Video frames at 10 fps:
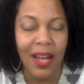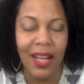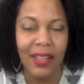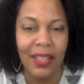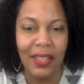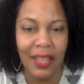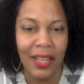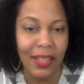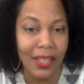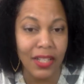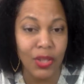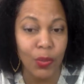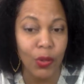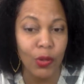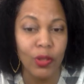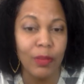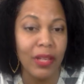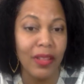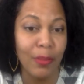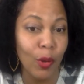I think Candy is the one who's
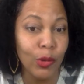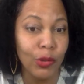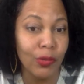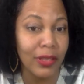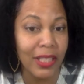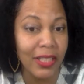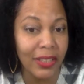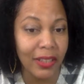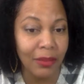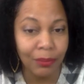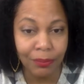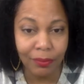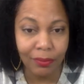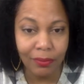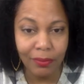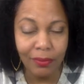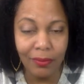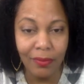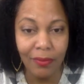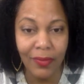been the most strategic
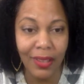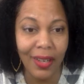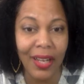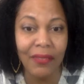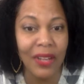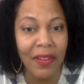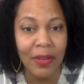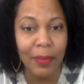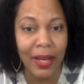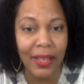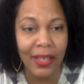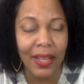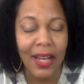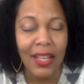out of everybody.